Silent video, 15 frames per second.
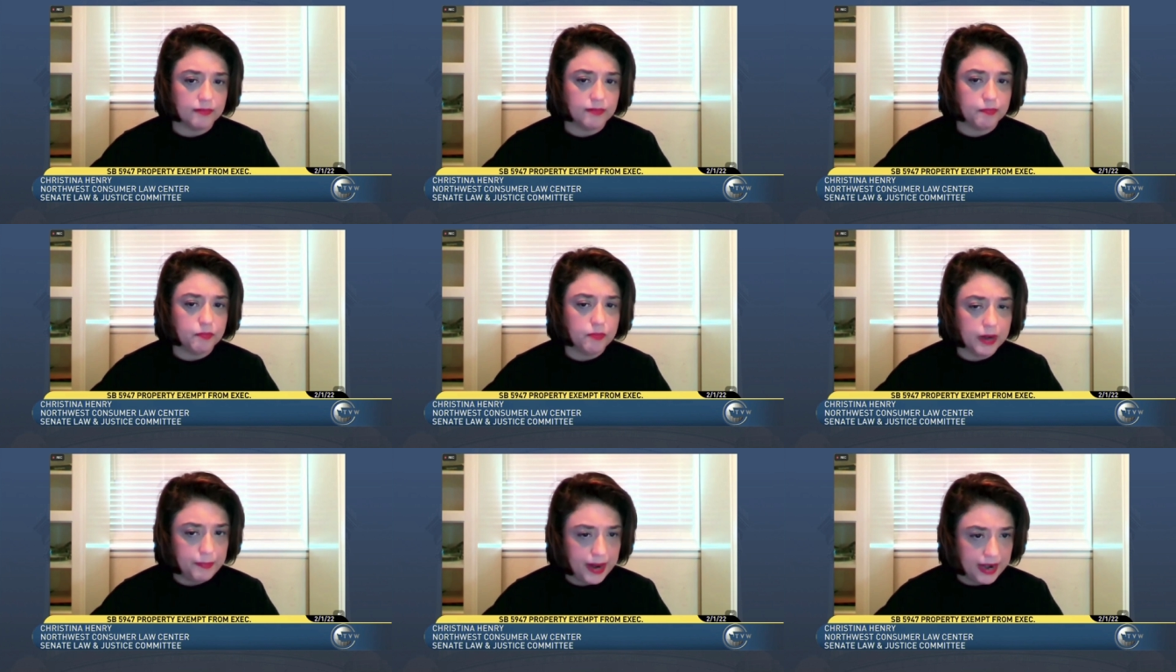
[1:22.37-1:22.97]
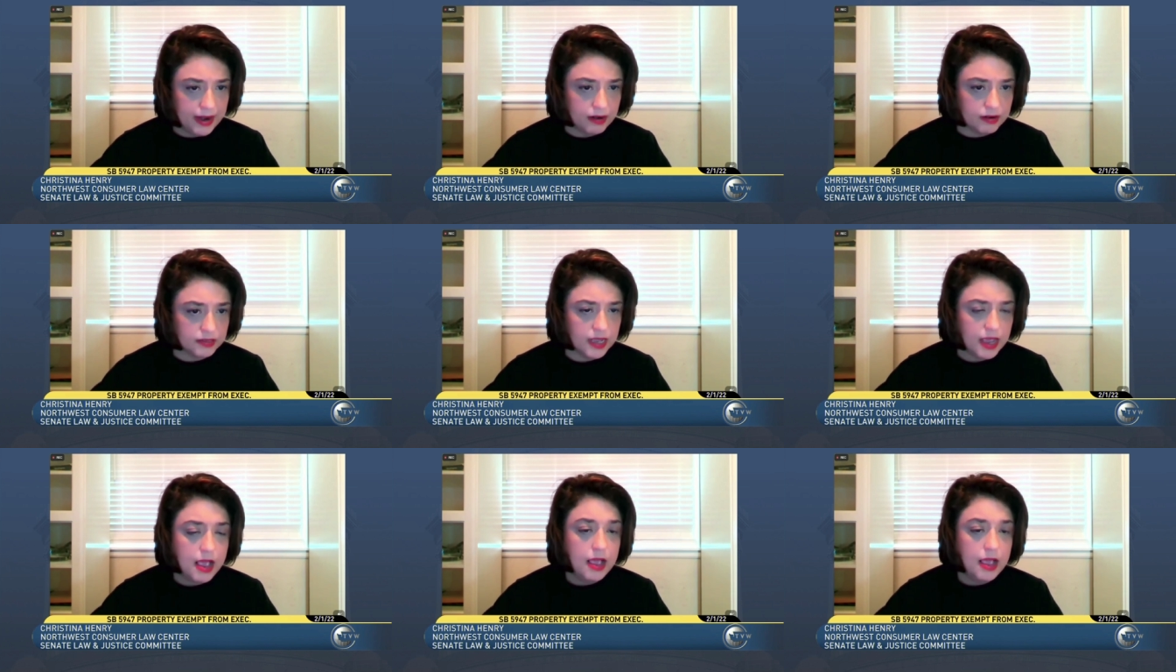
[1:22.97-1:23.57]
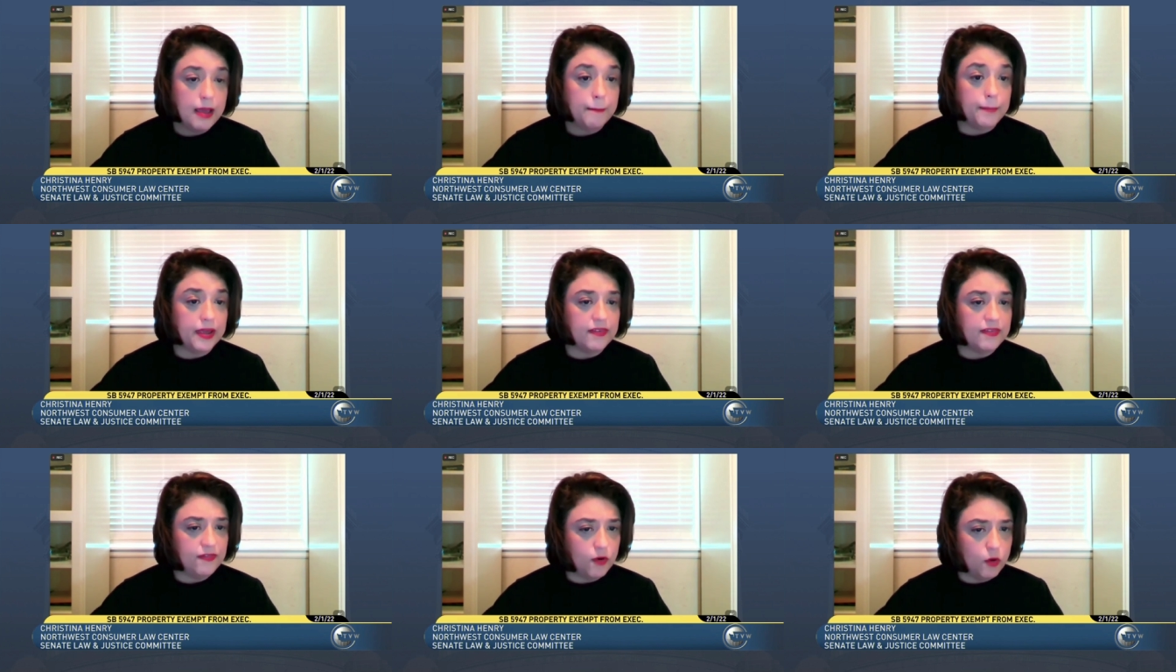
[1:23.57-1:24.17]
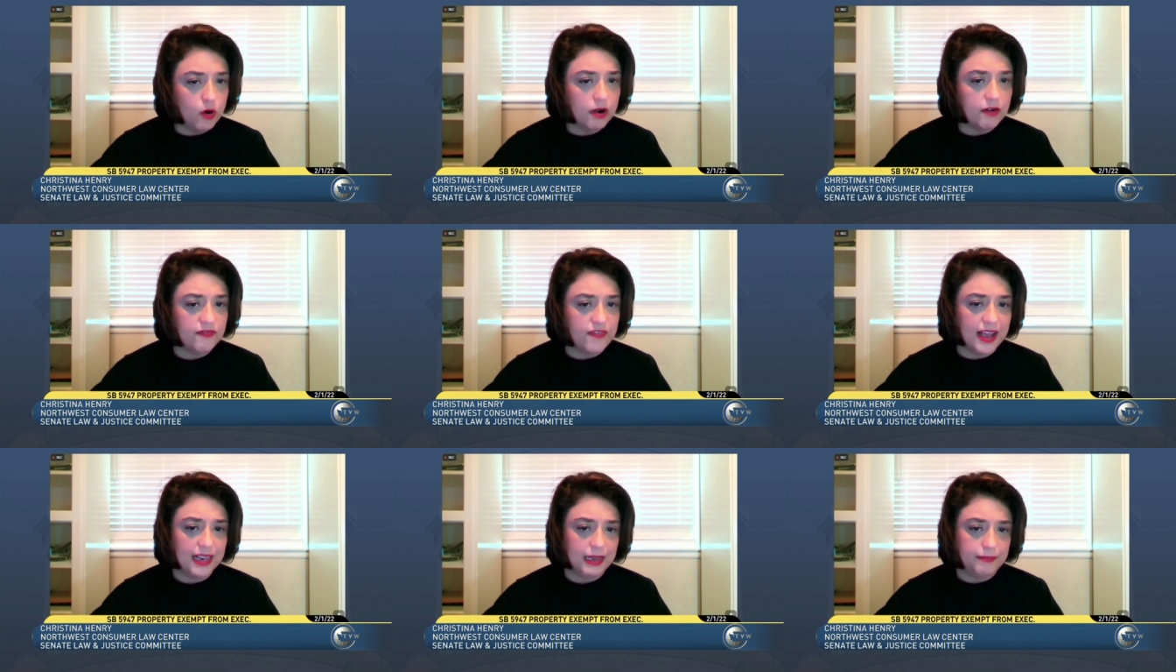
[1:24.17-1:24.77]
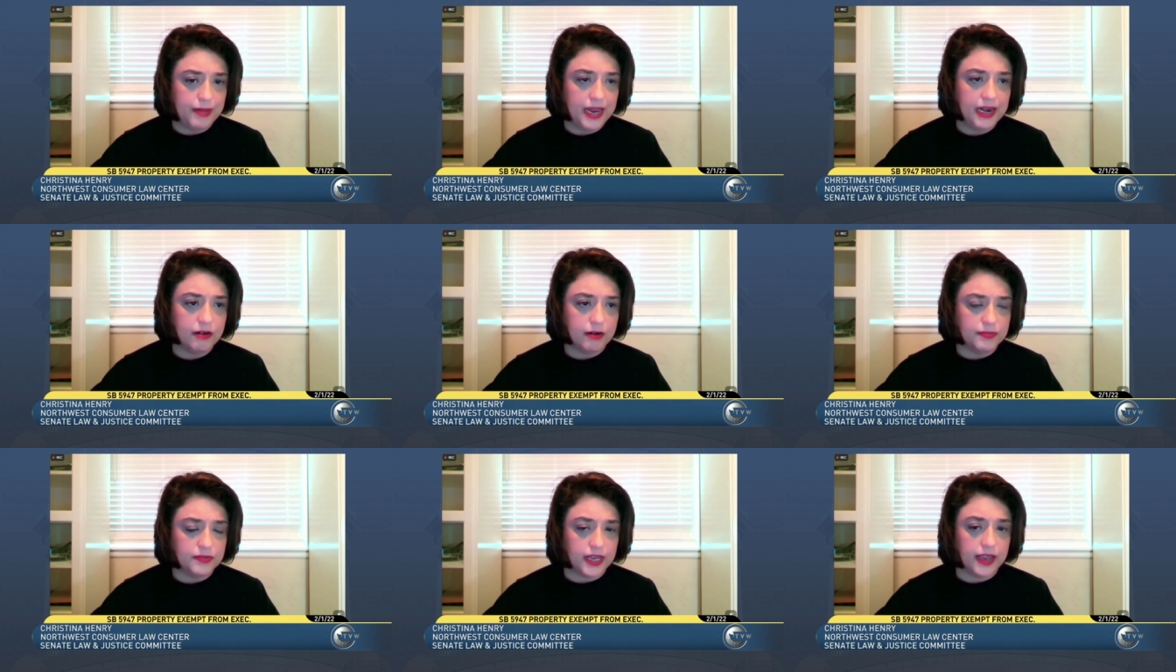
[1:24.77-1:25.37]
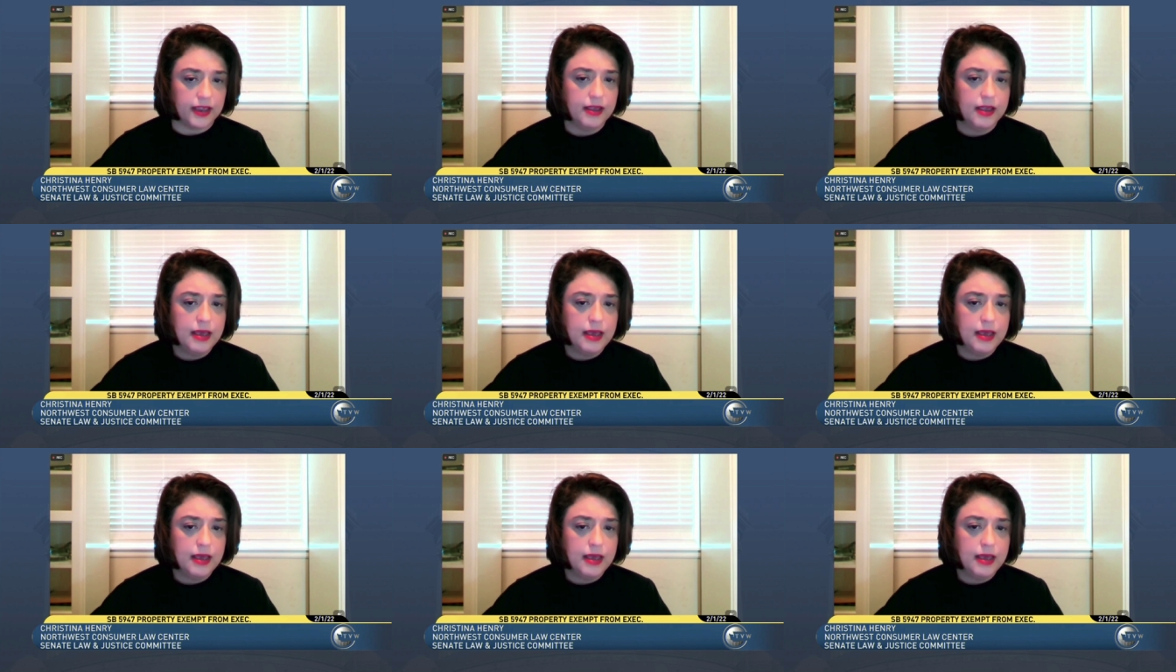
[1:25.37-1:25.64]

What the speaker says: repairs before filing bankruptcy,